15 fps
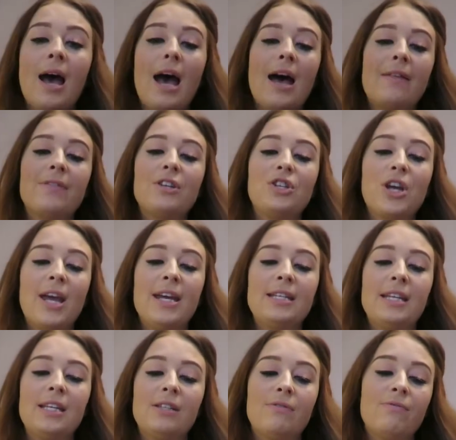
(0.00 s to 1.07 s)
And the shade
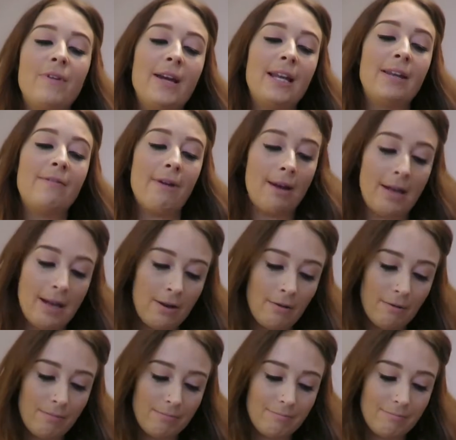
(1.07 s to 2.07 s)
is a really,